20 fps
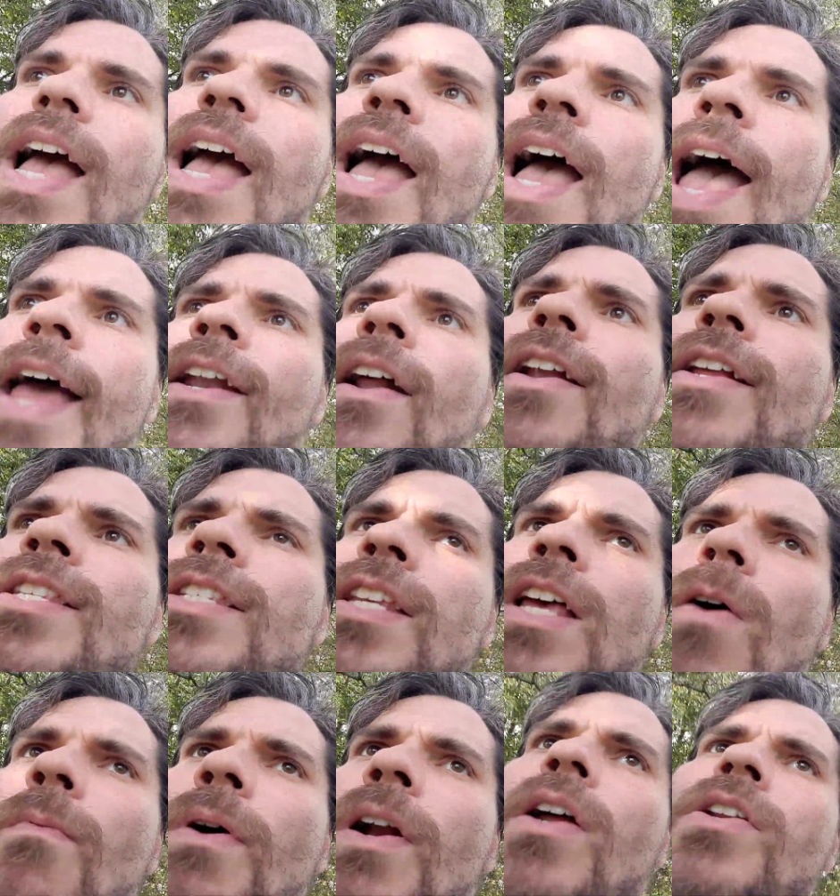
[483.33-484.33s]
And I noticed
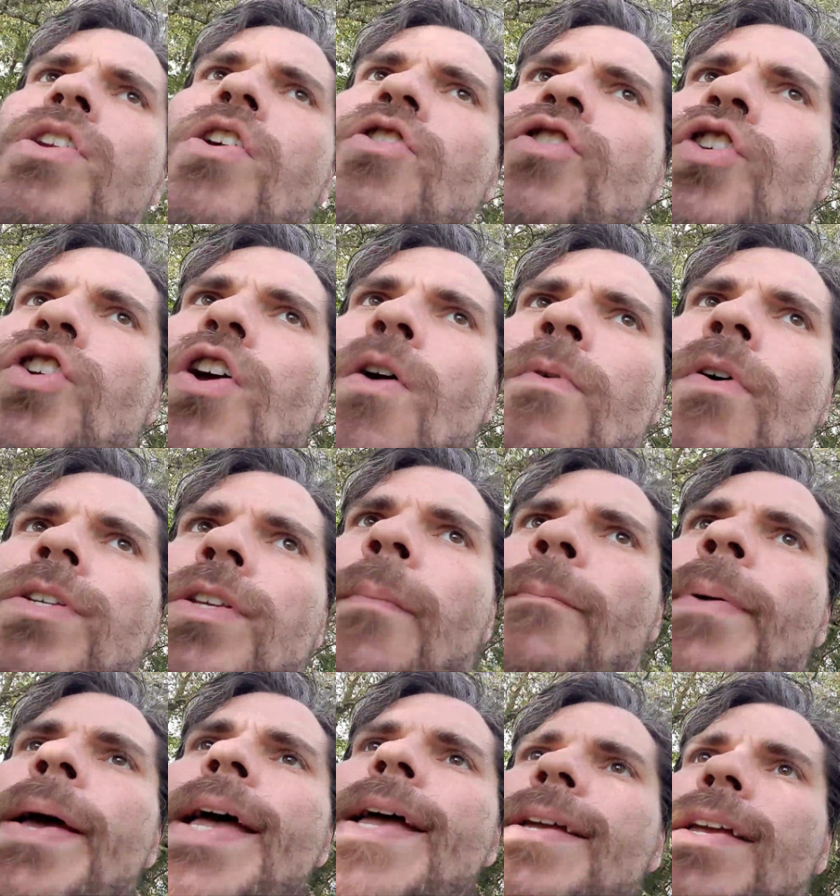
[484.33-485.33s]
someone on YouTube who's a
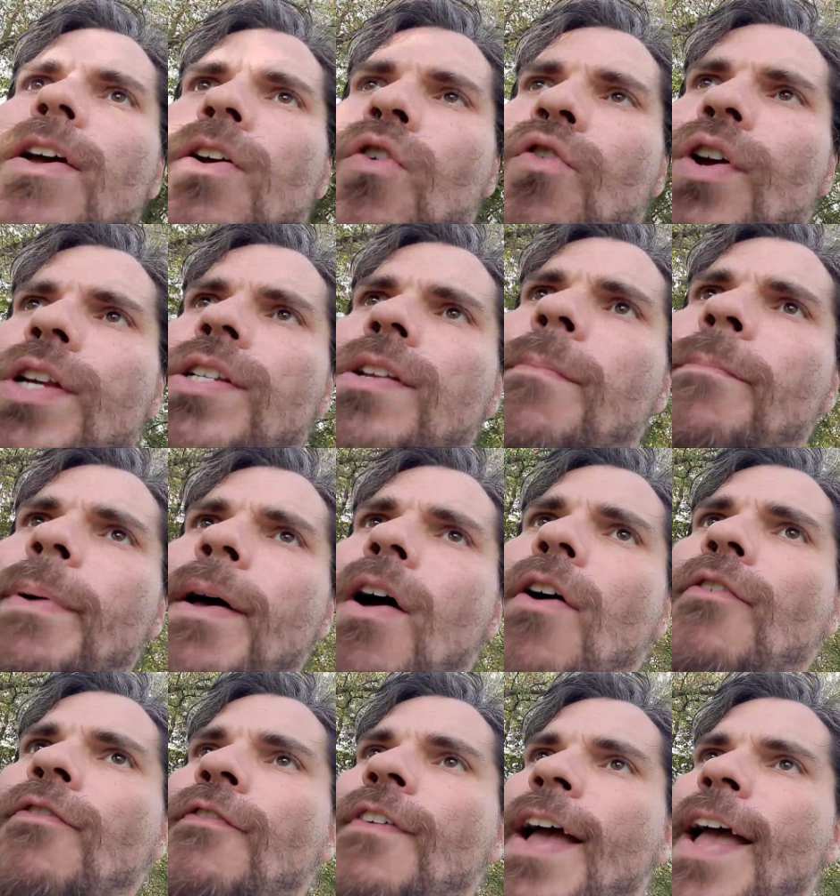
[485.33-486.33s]
big Christopher
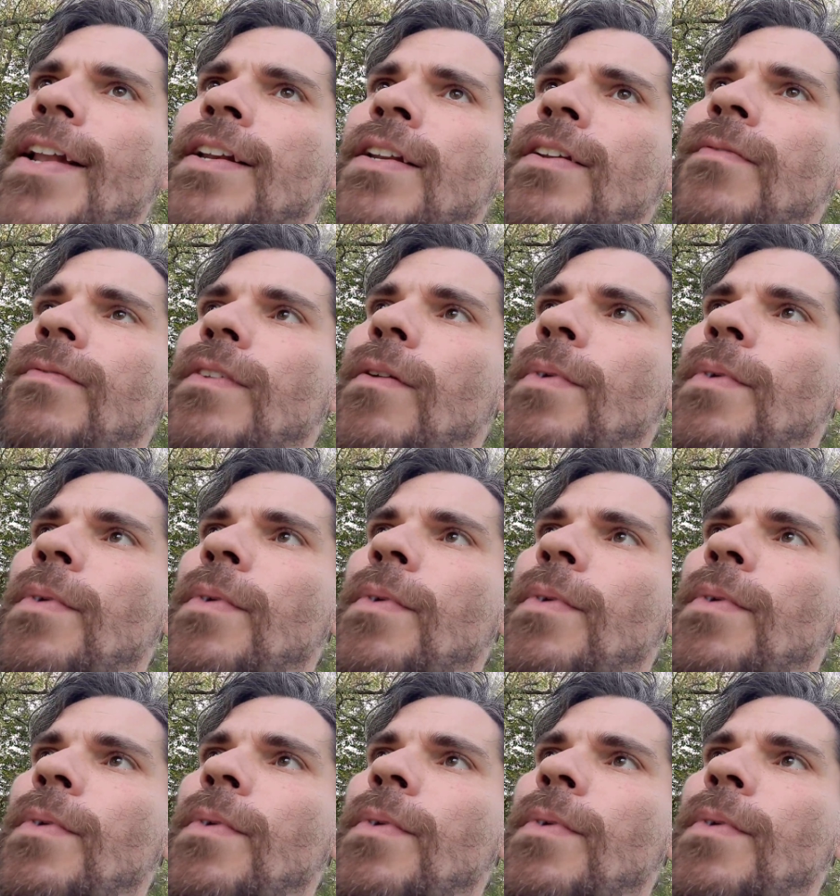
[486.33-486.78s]
Bell fan,